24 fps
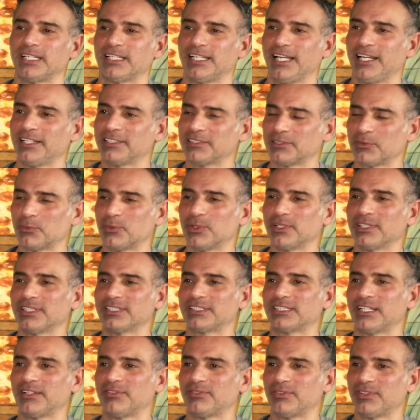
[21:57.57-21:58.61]
That is a really
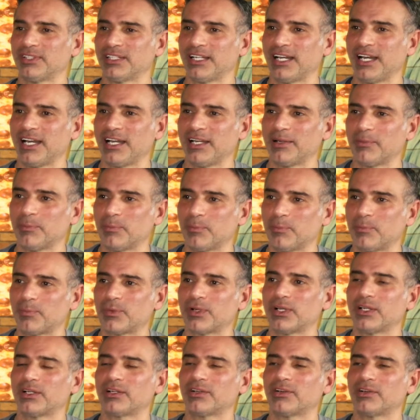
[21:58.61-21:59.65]
tough one. I am
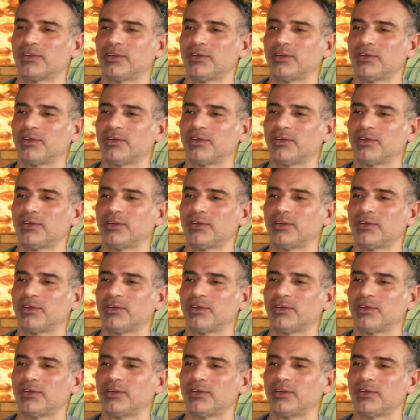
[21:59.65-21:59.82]
gonna go. I